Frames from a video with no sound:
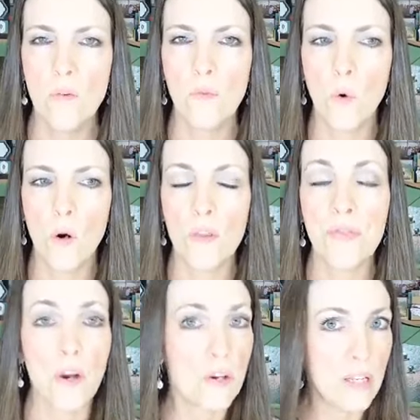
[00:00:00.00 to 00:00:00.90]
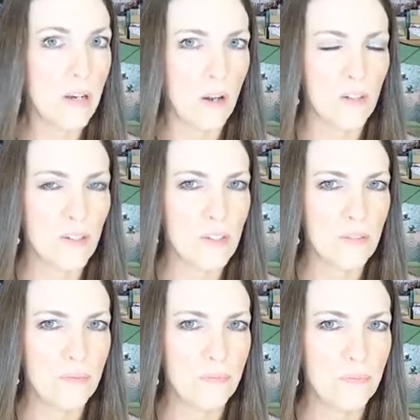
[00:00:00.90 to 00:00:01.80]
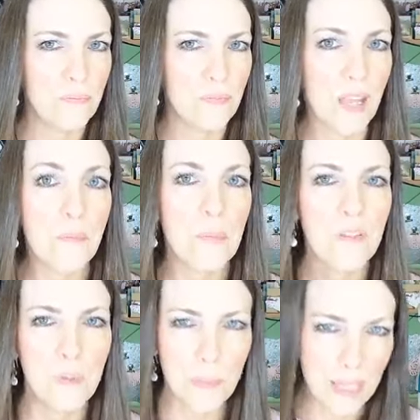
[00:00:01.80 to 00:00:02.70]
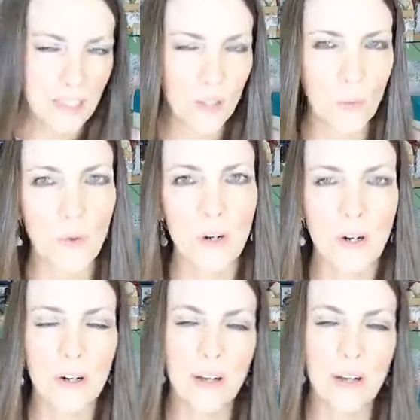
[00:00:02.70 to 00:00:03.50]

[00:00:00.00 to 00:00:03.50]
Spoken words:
for $30. But if you place an order,